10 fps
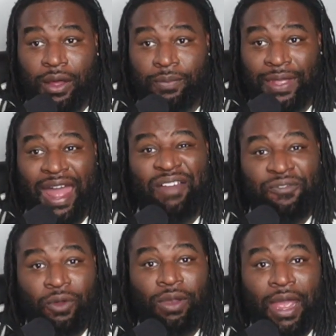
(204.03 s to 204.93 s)
that I
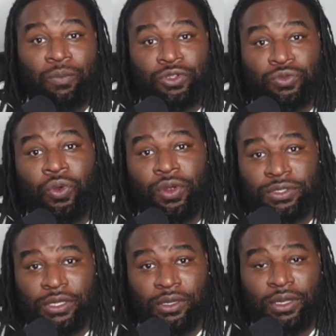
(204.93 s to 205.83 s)
felt like was
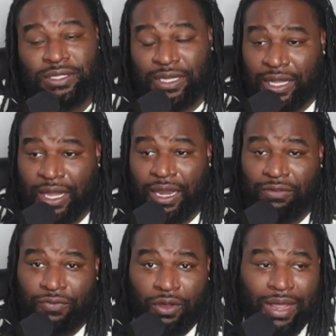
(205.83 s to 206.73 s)
warranted. Because, again, I
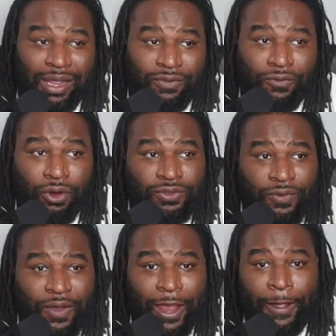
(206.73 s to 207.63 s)
felt like in the first
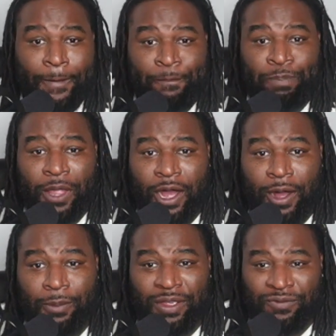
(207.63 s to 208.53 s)
fight,
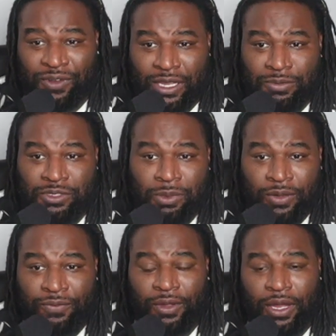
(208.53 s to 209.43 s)
if Liam
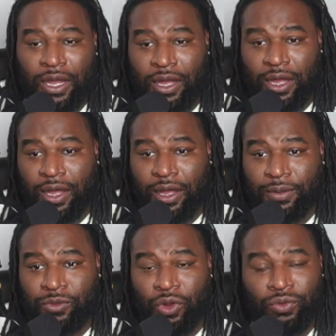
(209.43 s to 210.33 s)
Smith,
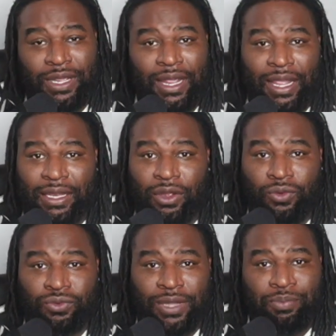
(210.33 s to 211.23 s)
you know, didn't get
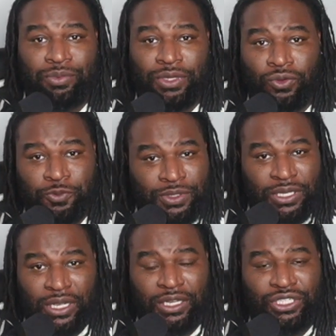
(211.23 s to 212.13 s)
those
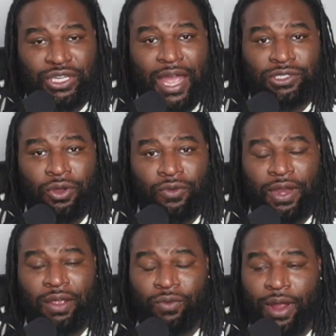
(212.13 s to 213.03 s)
particular shots off in
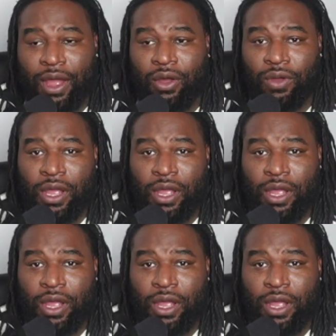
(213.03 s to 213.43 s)
that round,